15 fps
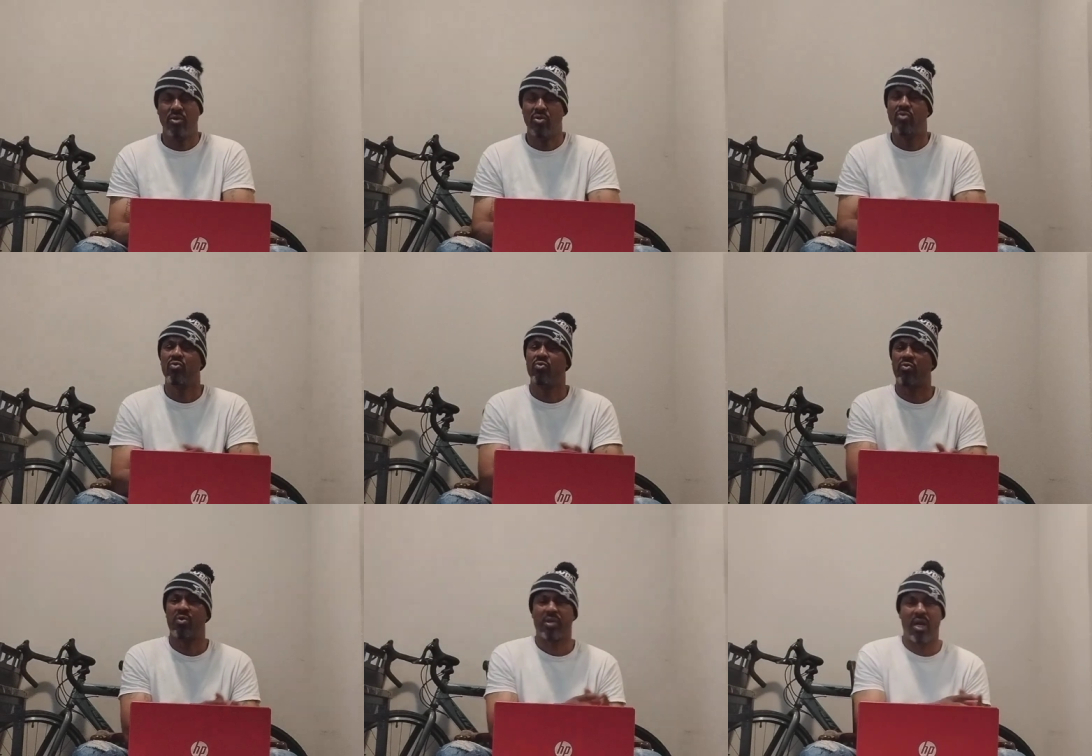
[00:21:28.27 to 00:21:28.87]
You
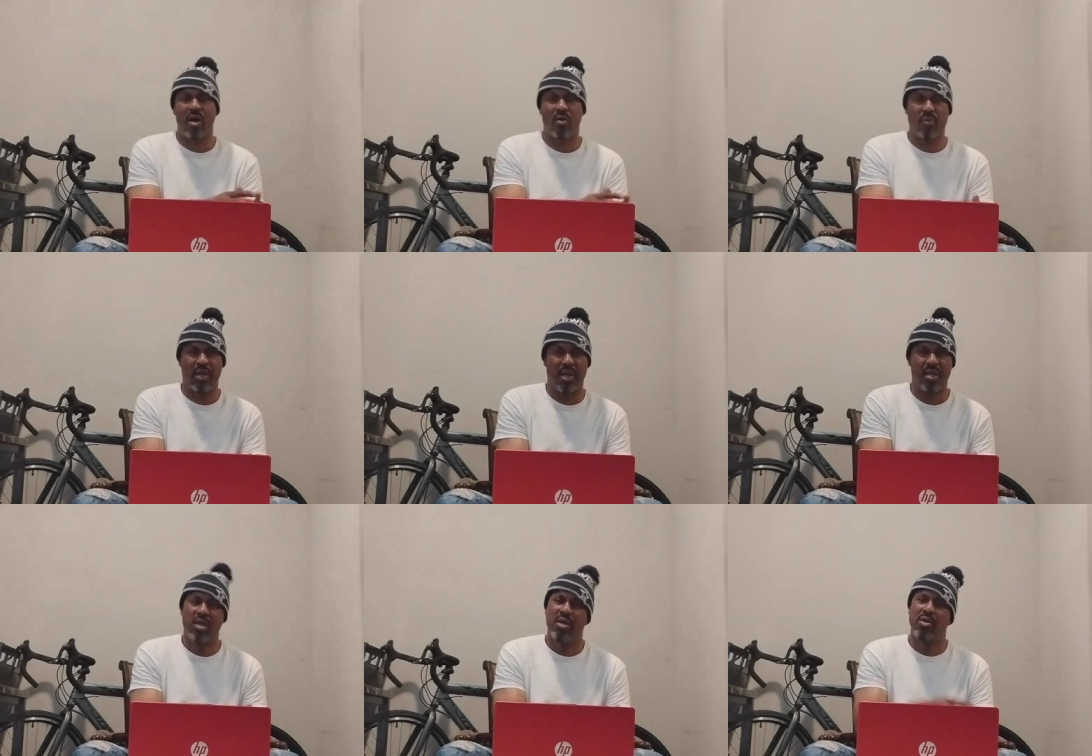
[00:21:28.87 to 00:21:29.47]
doing all
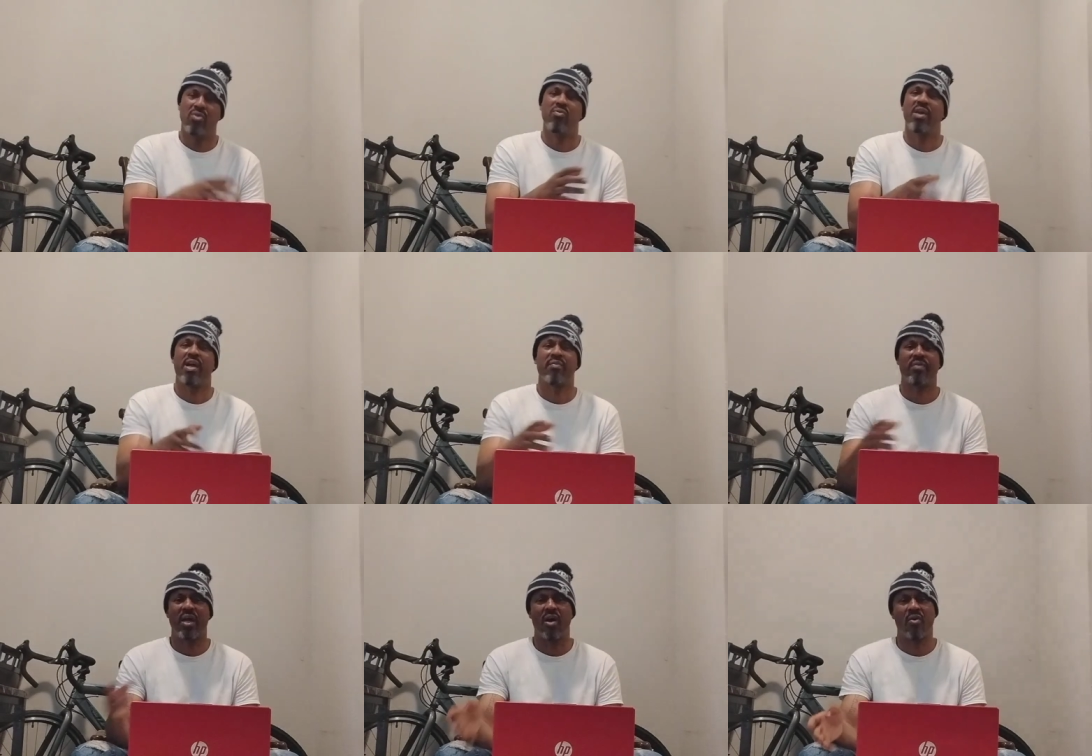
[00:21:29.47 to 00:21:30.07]
that. You
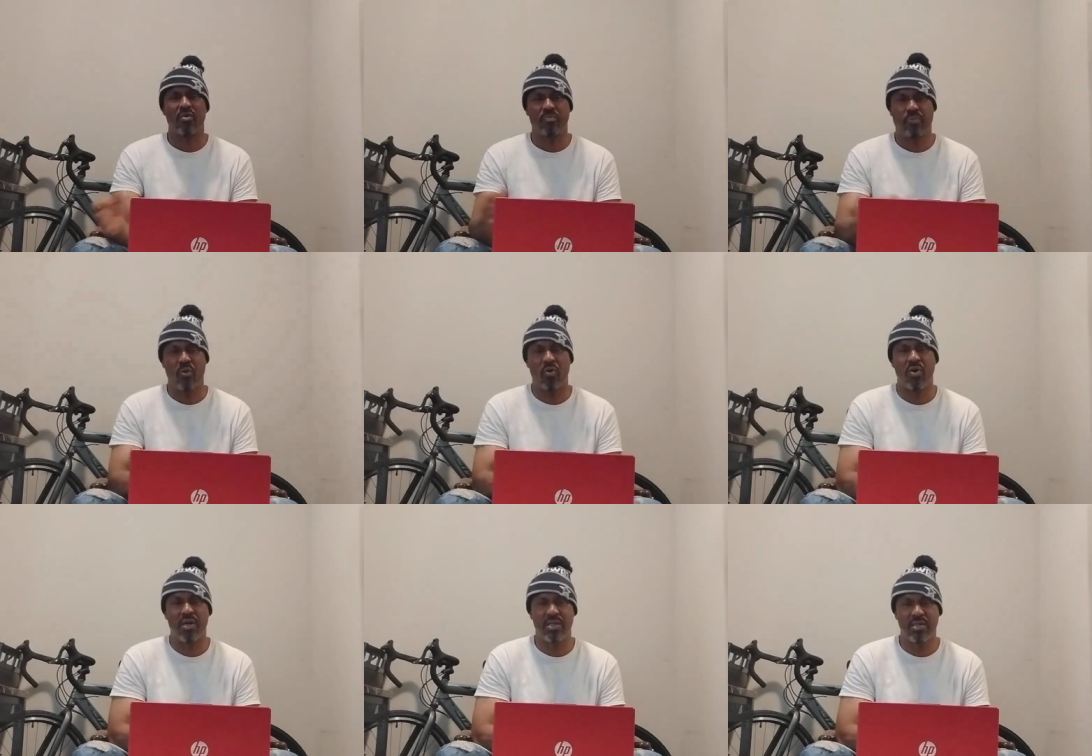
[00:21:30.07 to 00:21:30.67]
having all the
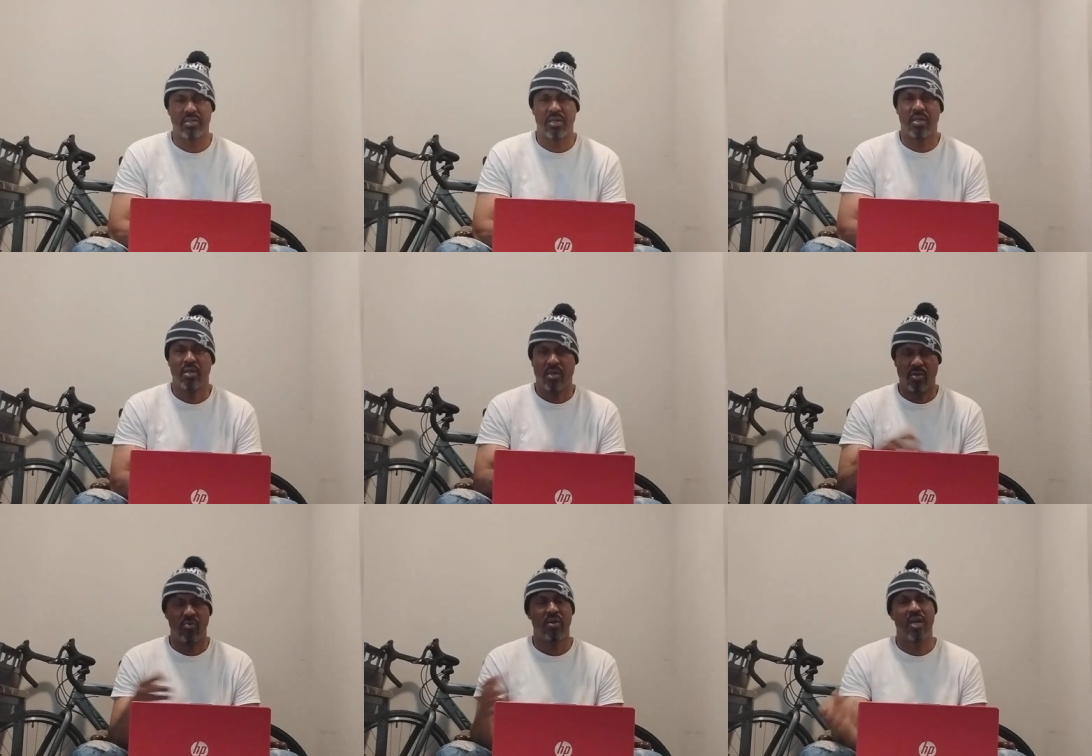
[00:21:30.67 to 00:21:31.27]
parties,
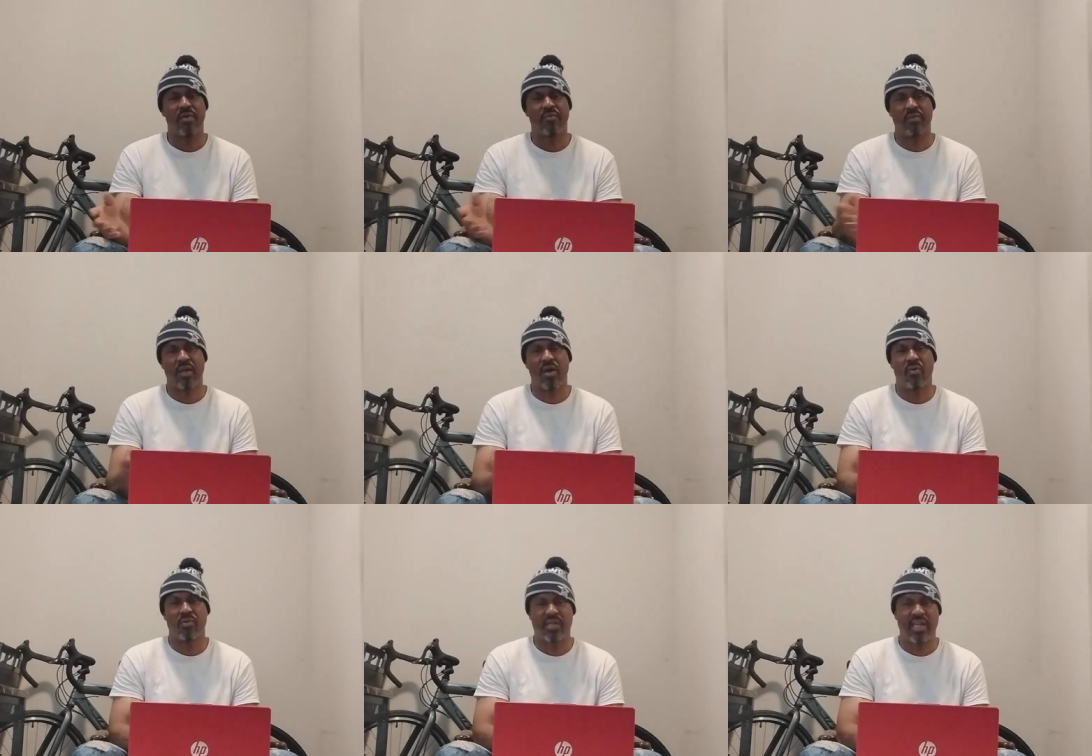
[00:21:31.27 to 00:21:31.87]
you having
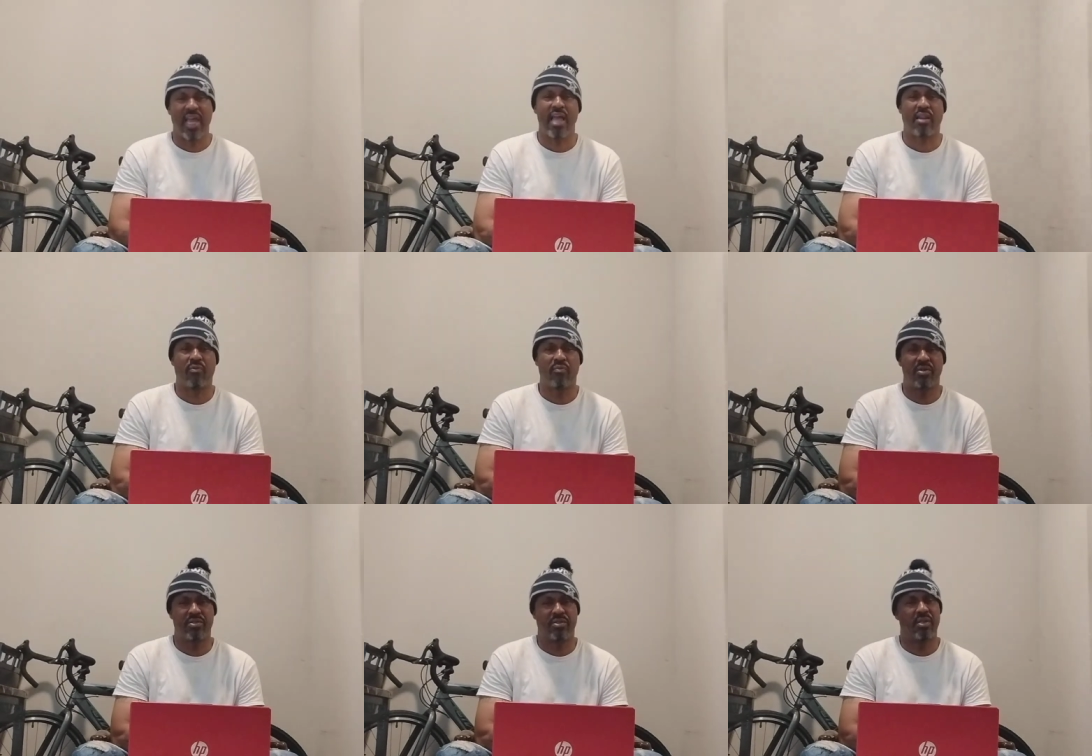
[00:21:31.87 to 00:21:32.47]
all the
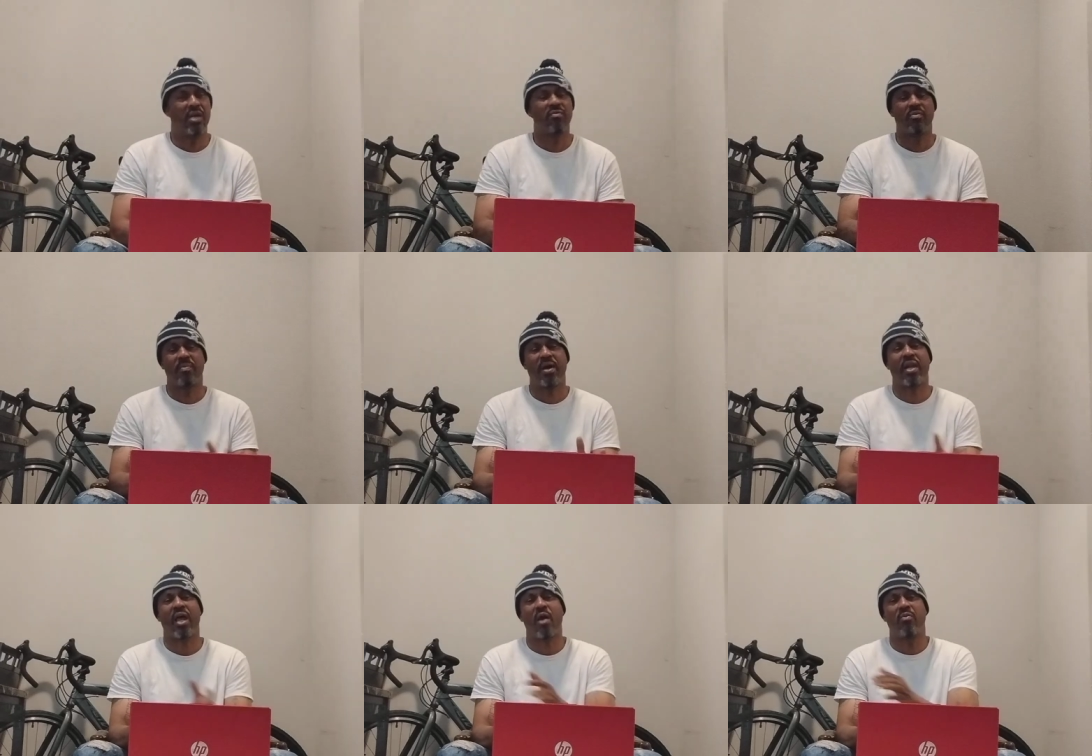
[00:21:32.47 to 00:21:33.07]
gatherings, and
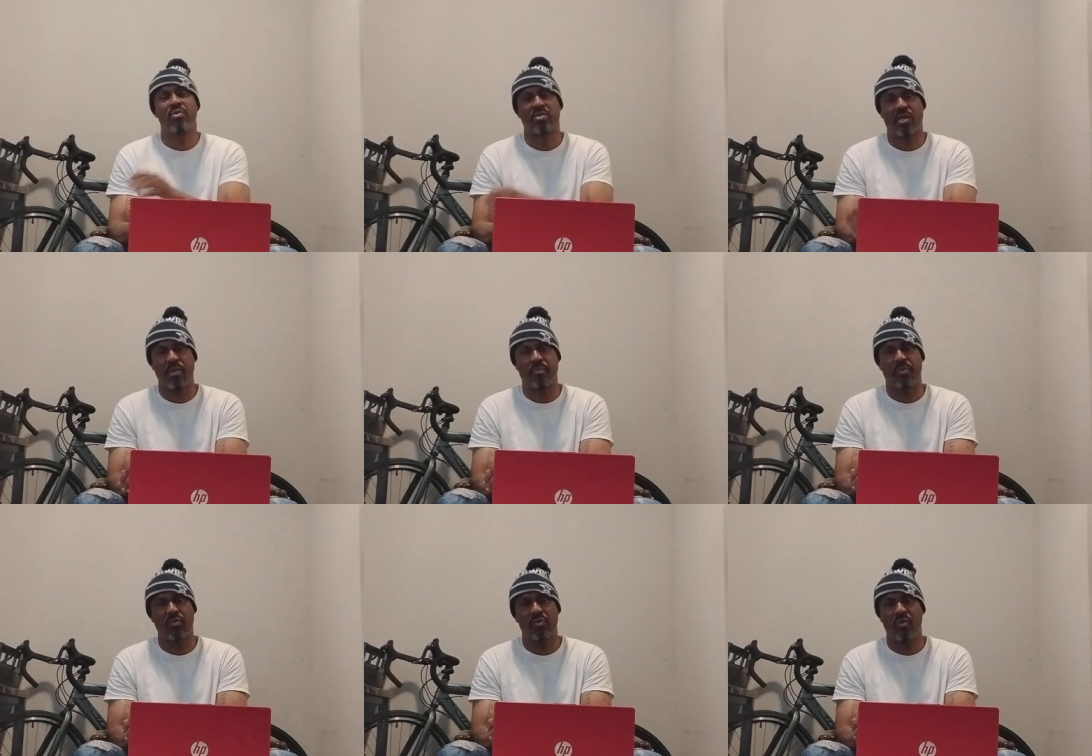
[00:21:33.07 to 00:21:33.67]
everybody always
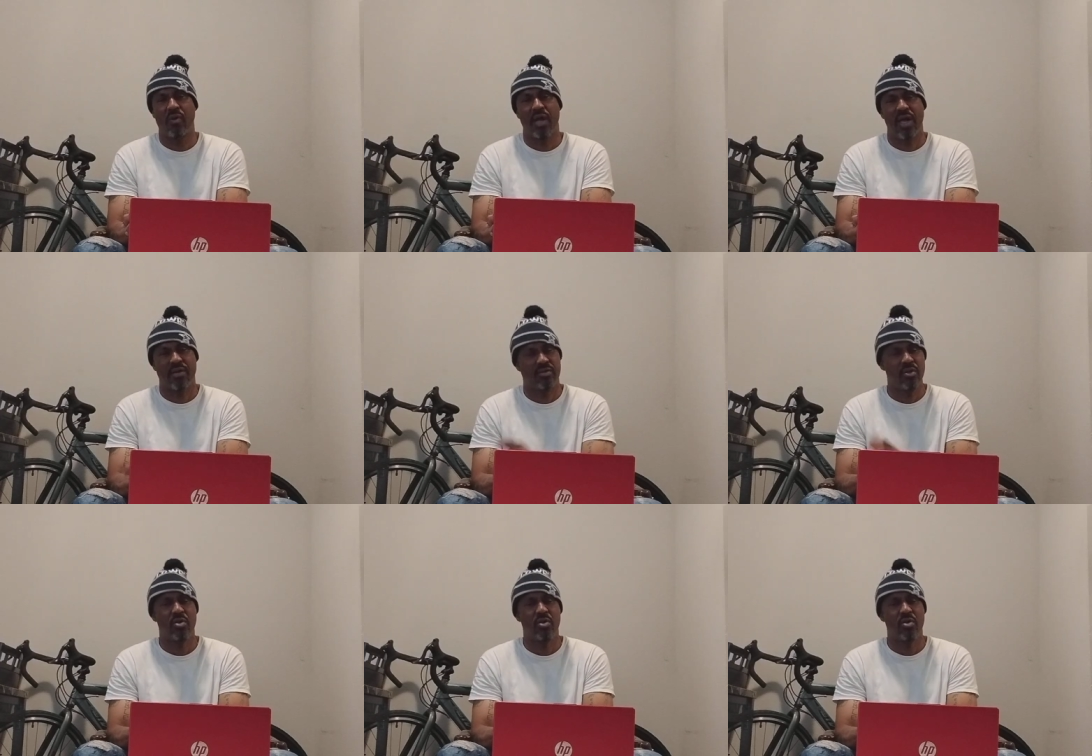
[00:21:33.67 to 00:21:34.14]
coming over your house.